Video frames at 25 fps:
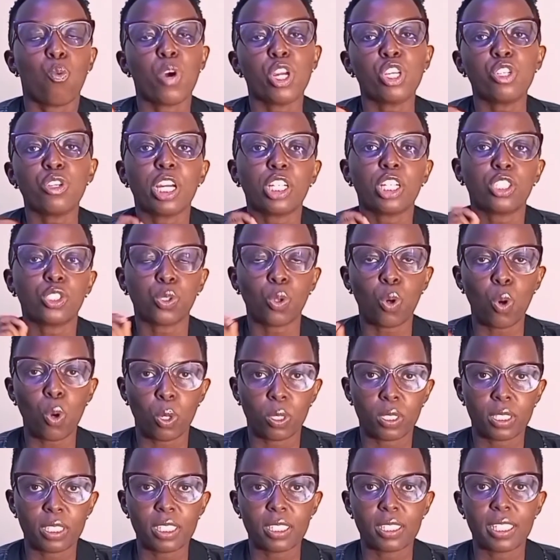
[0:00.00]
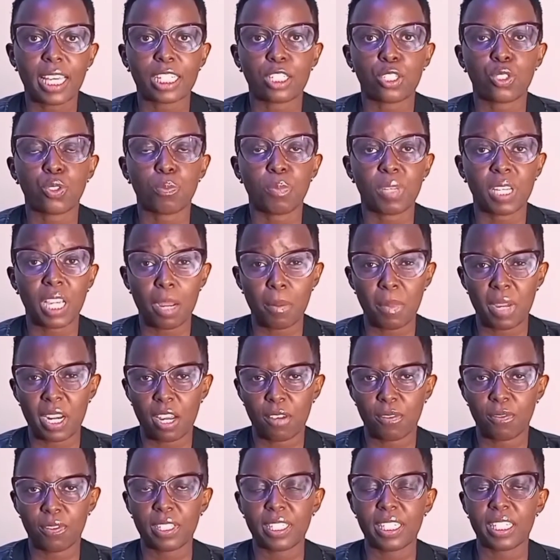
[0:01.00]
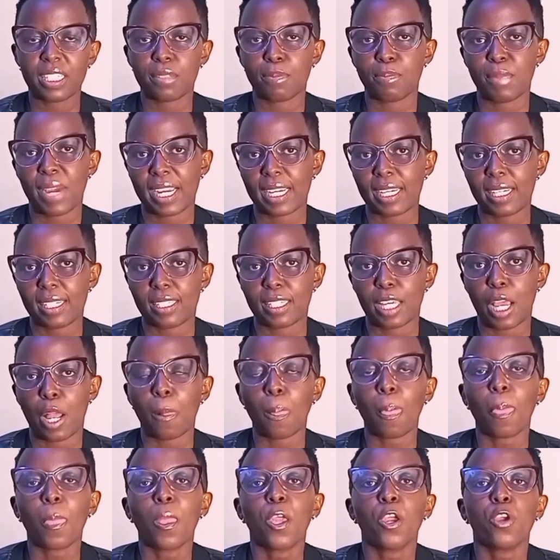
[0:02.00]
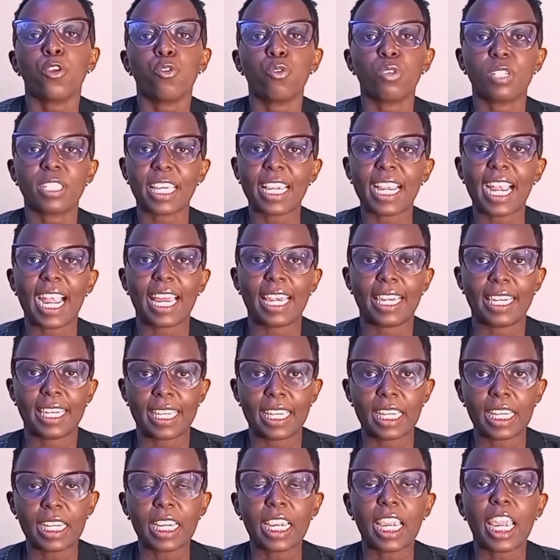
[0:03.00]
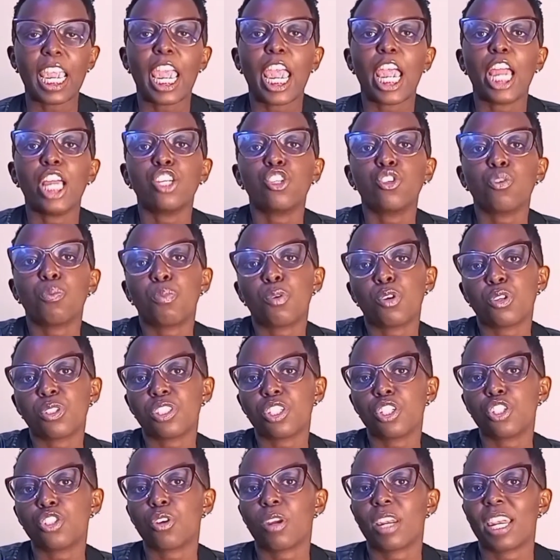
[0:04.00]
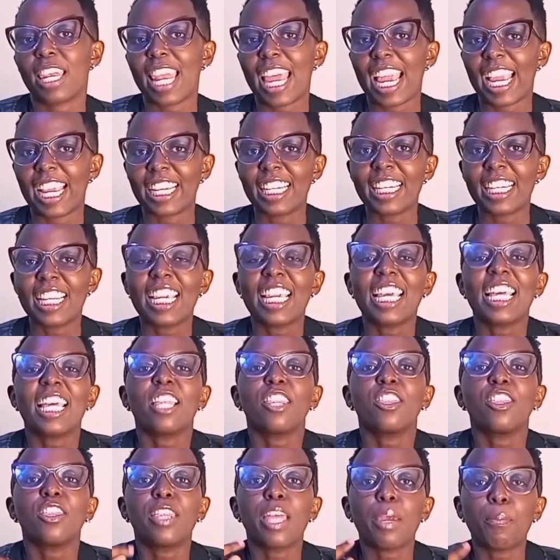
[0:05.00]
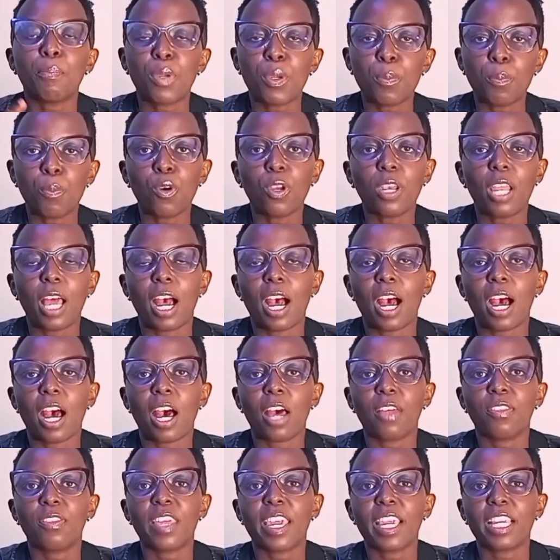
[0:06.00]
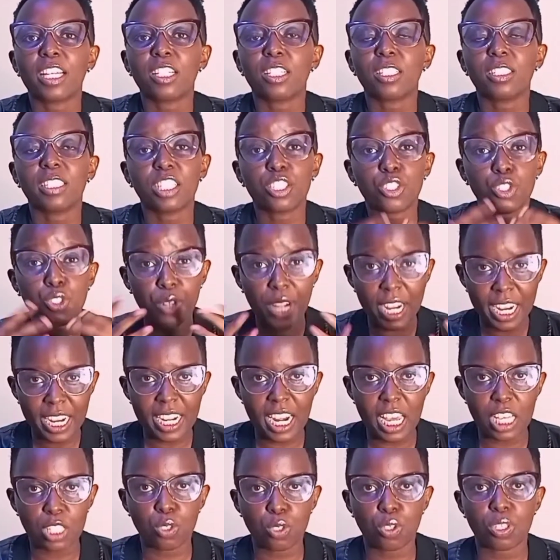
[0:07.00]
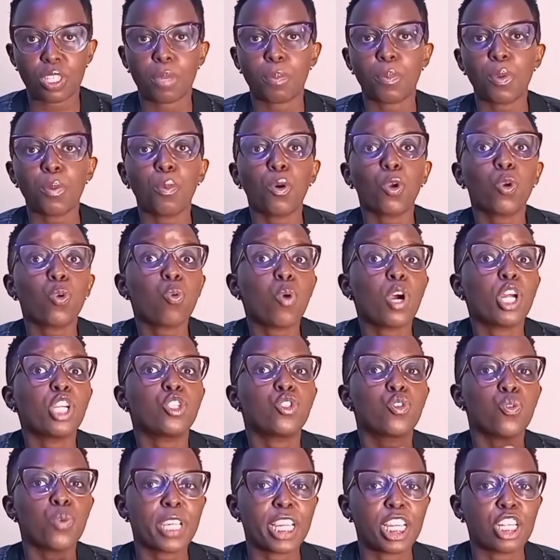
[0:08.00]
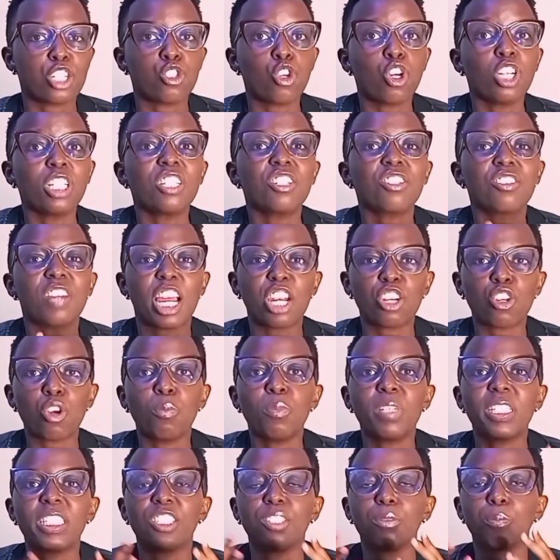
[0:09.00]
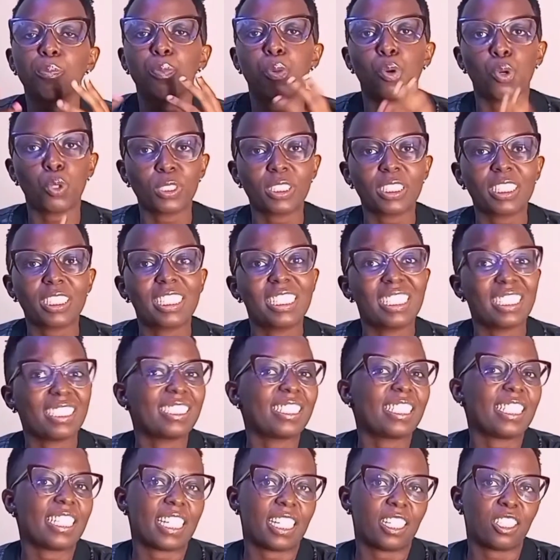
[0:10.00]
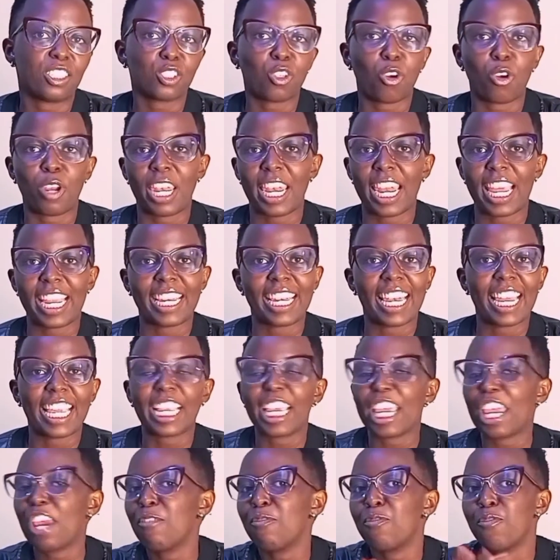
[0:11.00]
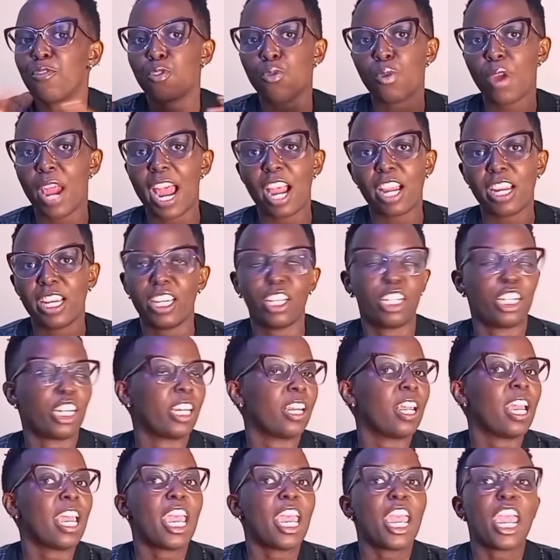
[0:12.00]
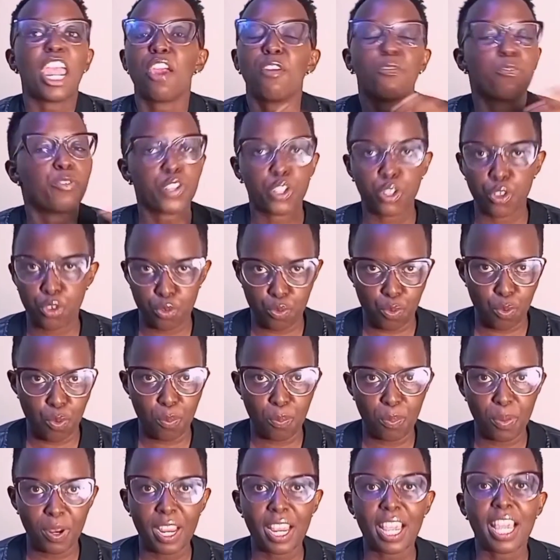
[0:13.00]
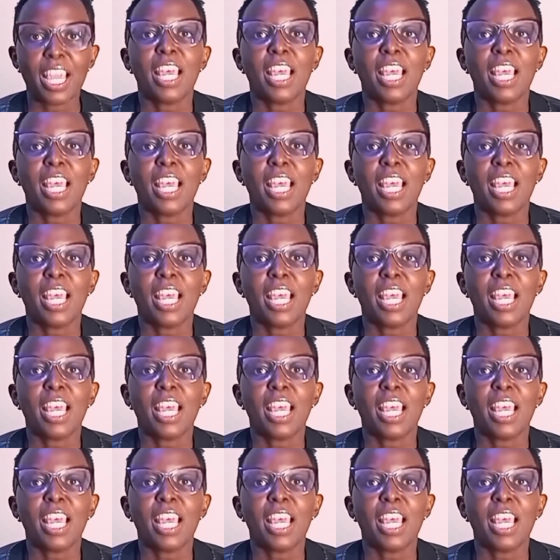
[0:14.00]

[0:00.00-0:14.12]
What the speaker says: When you're told that to become an affiliate marketer, you take a link and you post it online, the people, the trainers or the people who are doing it don't randomly post these links online, like everywhere in every group.